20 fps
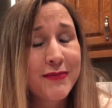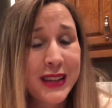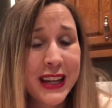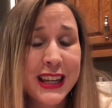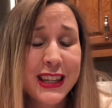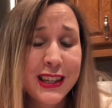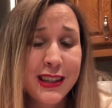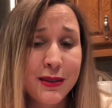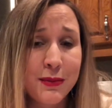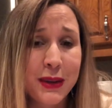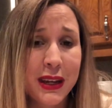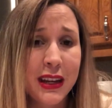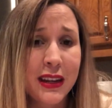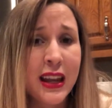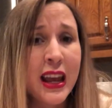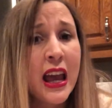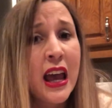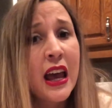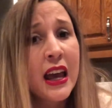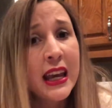histamine.
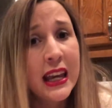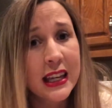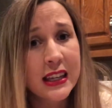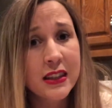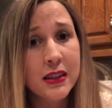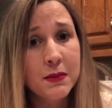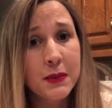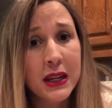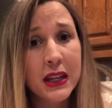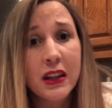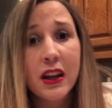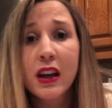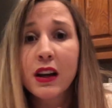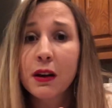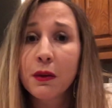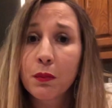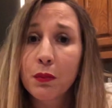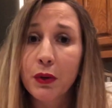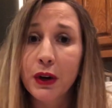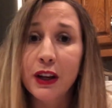Histamine
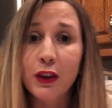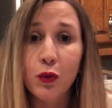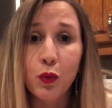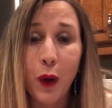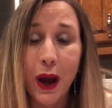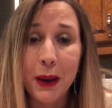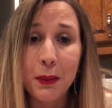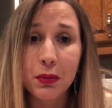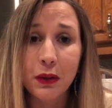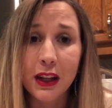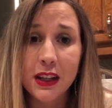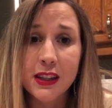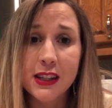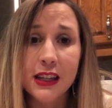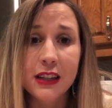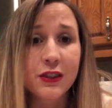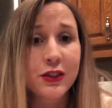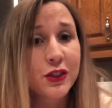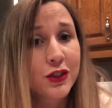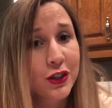brings white blood
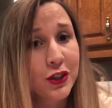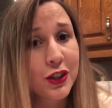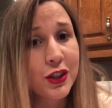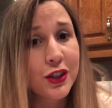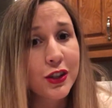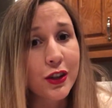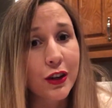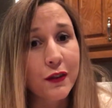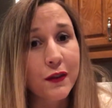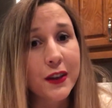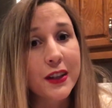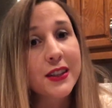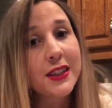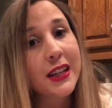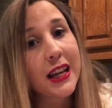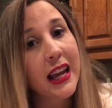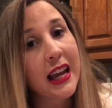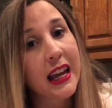cells to the surface